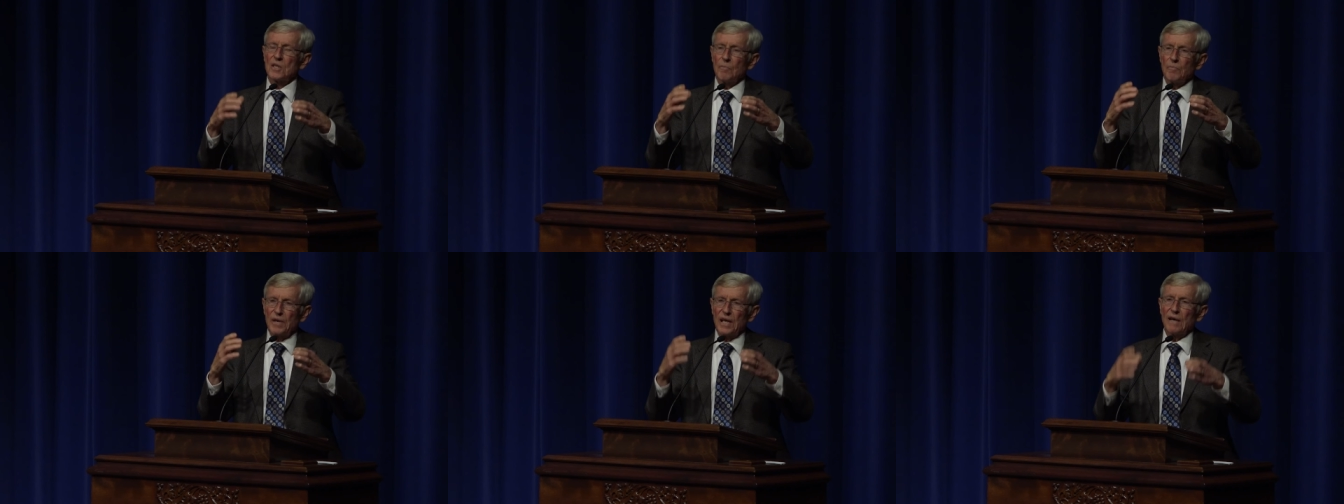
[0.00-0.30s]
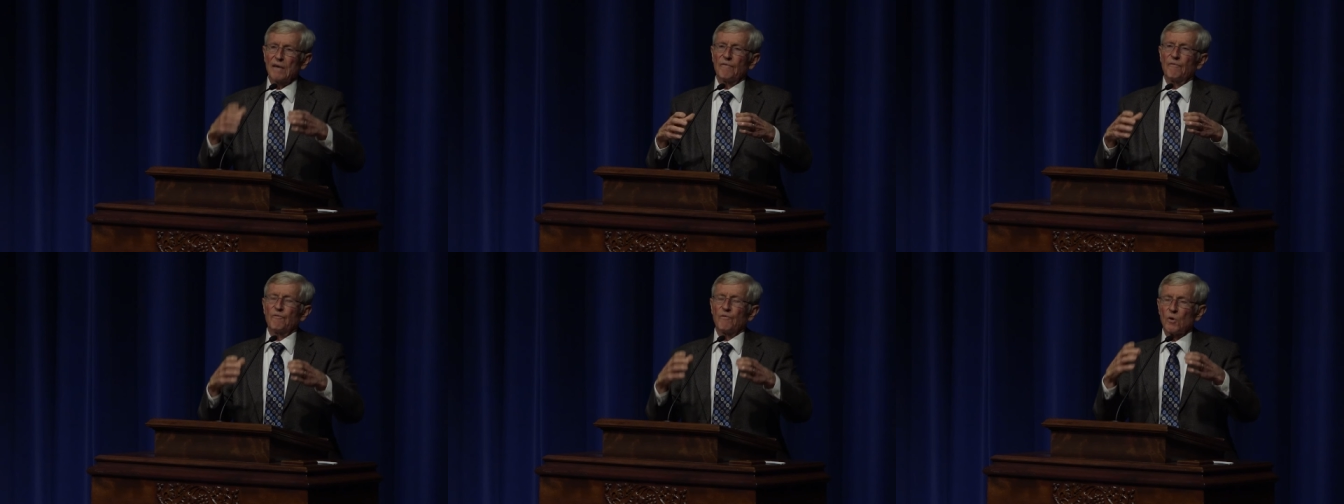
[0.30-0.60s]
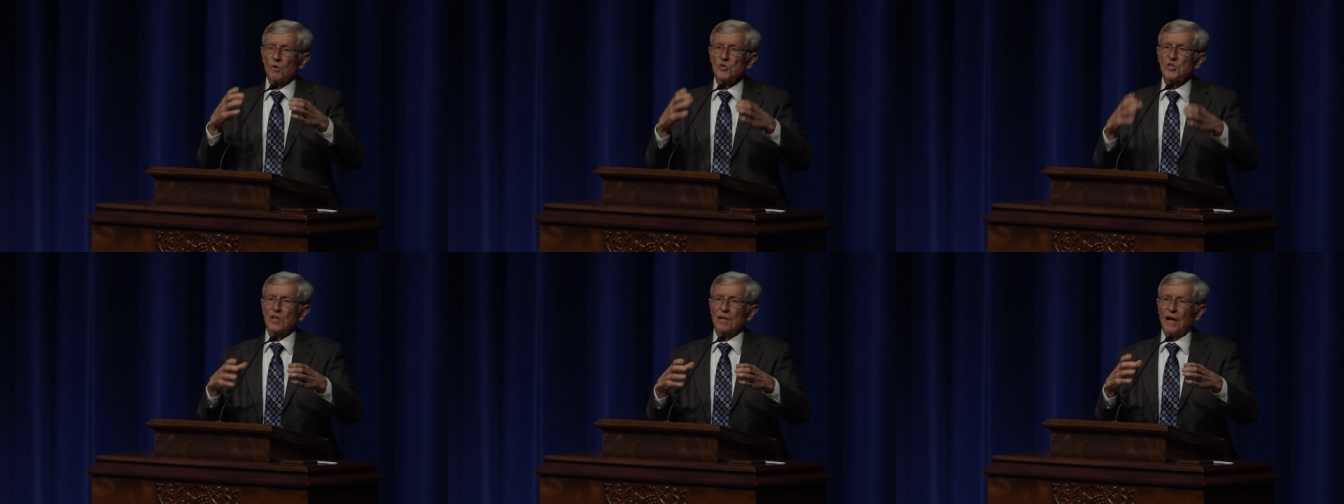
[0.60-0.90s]
to be a
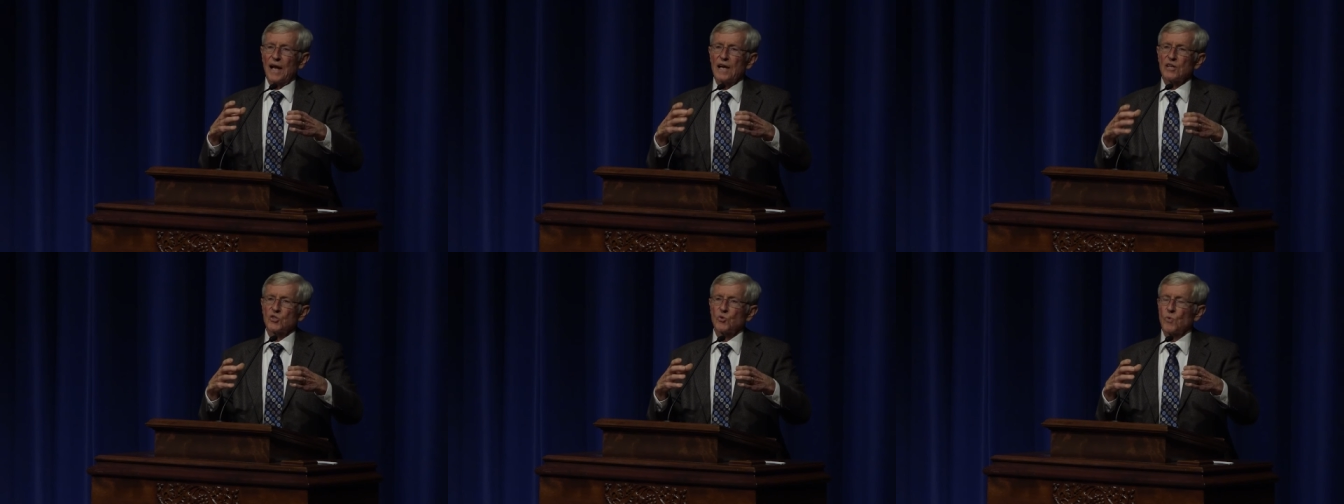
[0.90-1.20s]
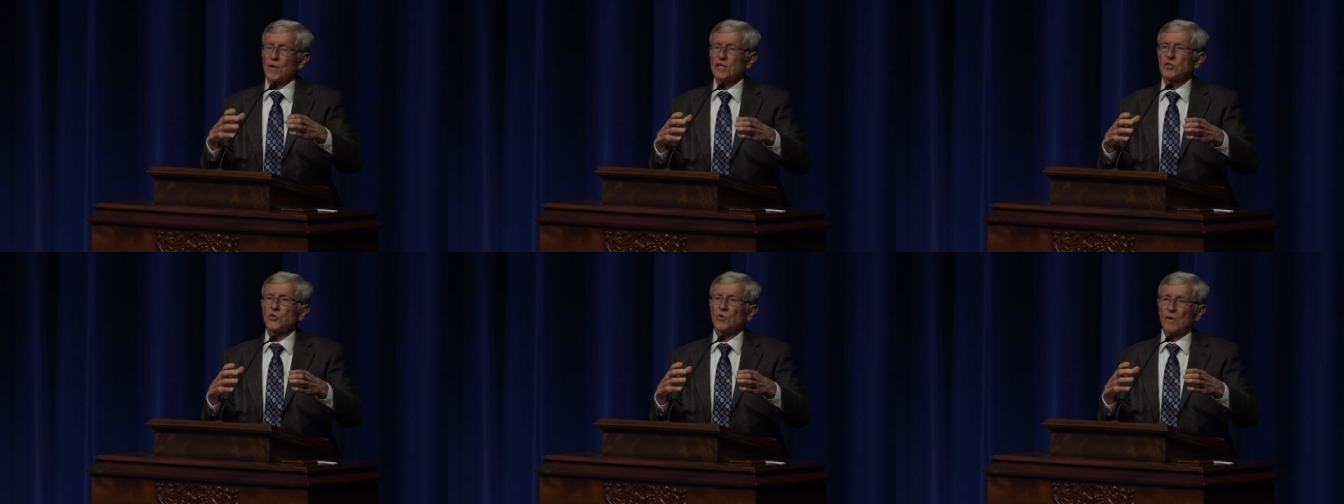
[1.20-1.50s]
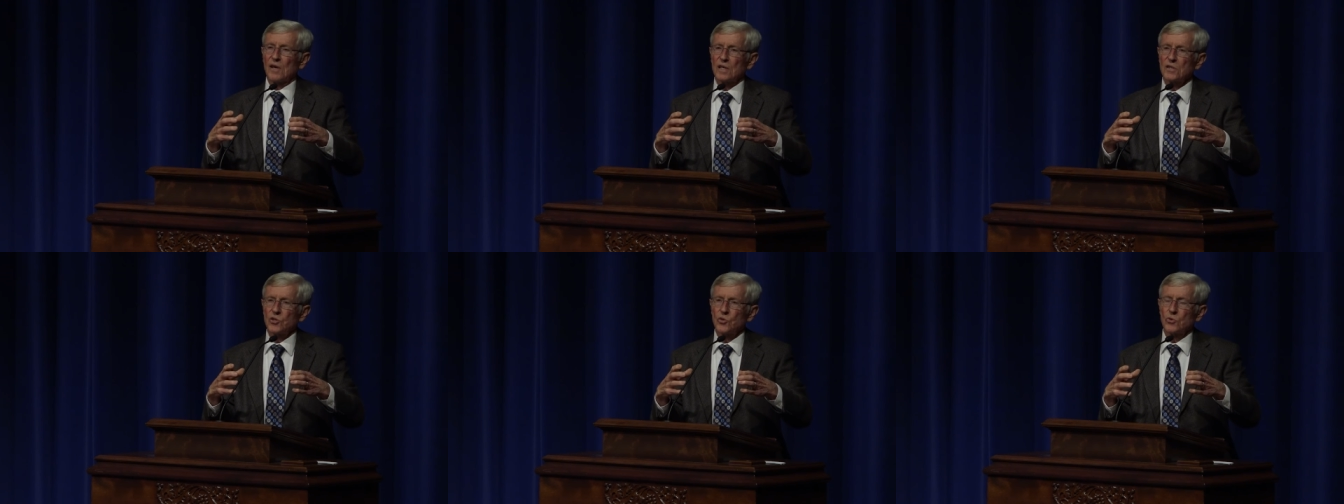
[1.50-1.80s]
first-class
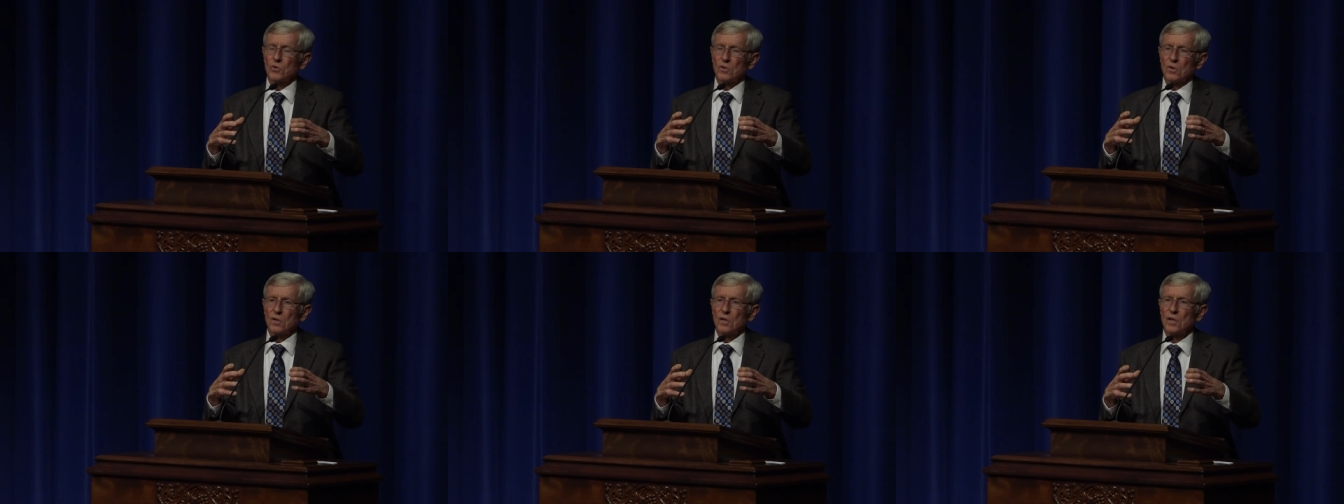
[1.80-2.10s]
restaurateur.